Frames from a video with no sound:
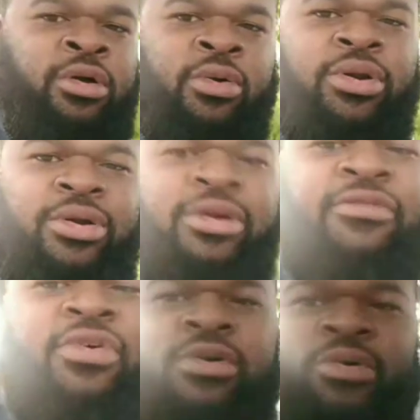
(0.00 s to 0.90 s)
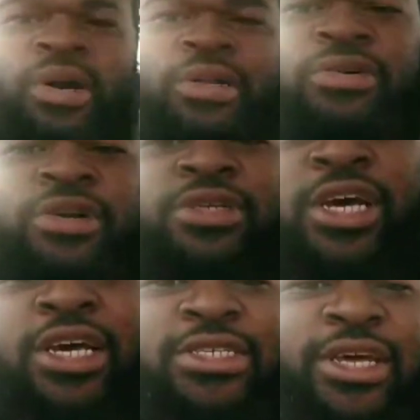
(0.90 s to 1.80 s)
going under a vehicle while it's on a
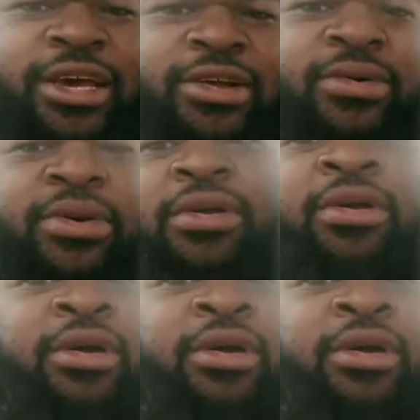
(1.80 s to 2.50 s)
jack stand or